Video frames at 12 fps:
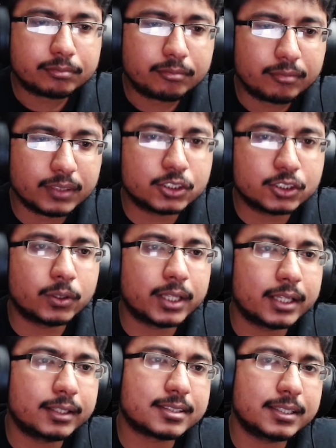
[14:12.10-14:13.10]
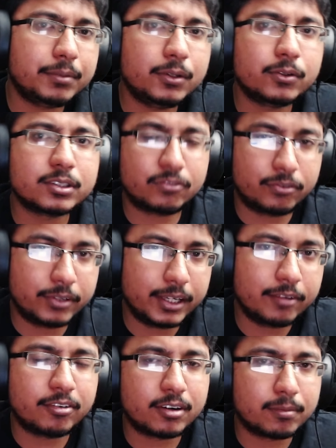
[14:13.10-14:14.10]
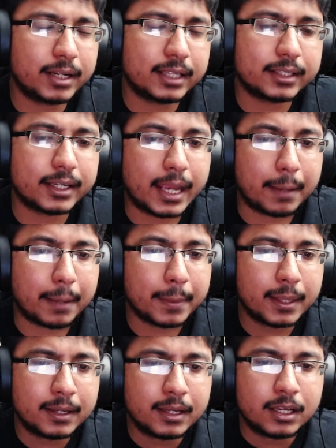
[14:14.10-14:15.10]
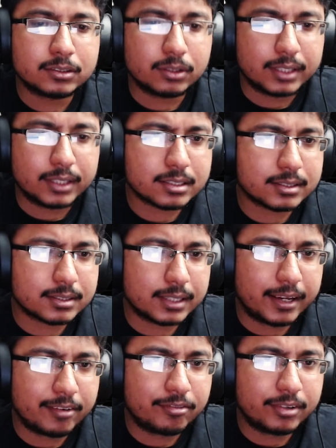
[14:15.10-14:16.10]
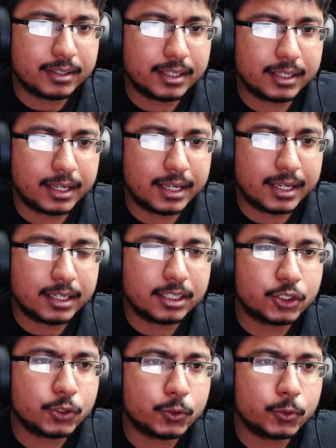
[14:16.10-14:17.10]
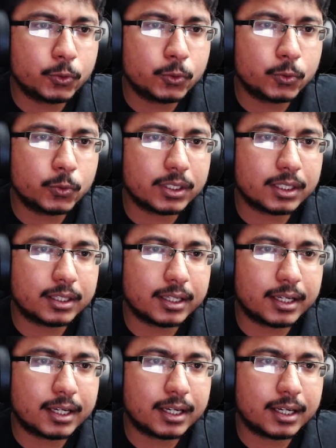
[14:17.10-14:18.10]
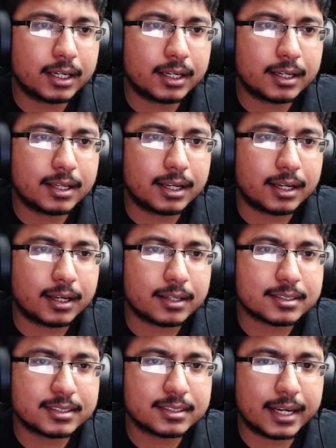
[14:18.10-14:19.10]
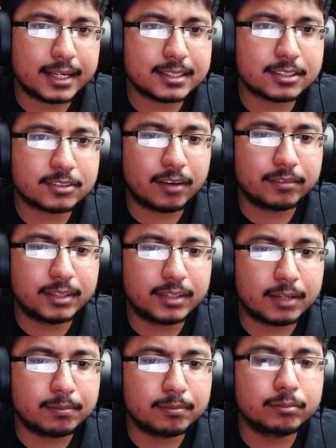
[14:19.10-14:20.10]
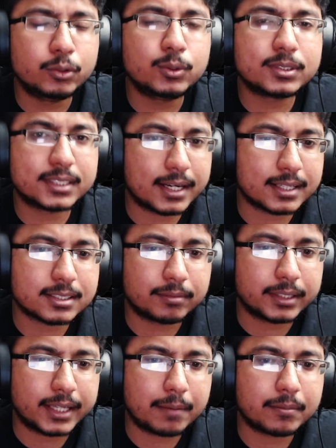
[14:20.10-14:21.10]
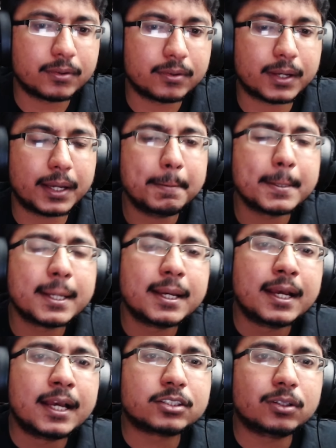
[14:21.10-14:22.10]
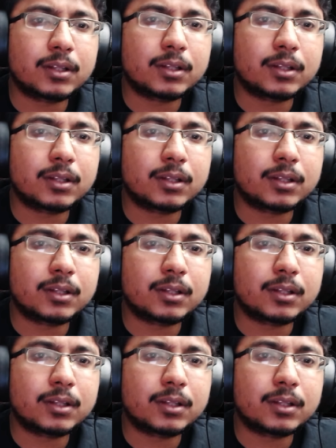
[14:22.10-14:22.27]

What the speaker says: so that the CPU is free for playing the game. So that's everything into the settings of the boot settings of the game. Okay, so now